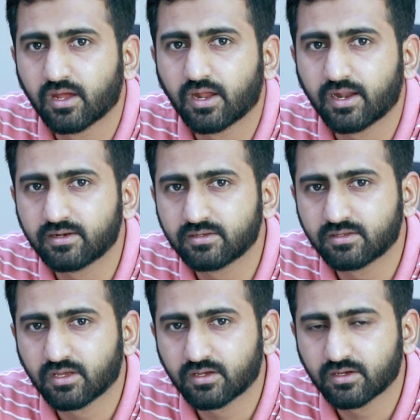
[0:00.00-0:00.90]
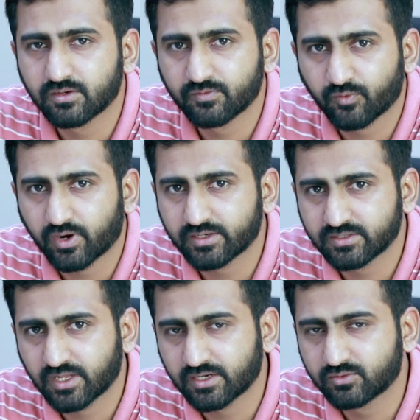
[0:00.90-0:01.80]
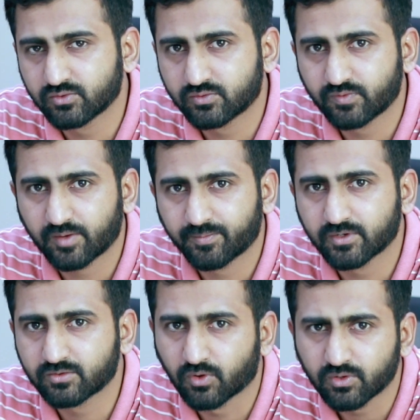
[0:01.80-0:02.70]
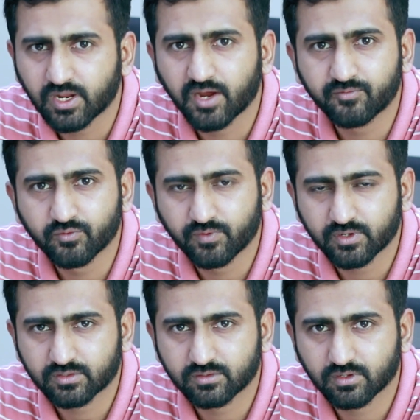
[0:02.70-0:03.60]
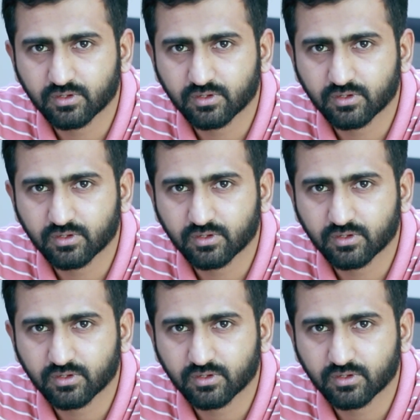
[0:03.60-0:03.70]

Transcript: and they want that your developer don't have to work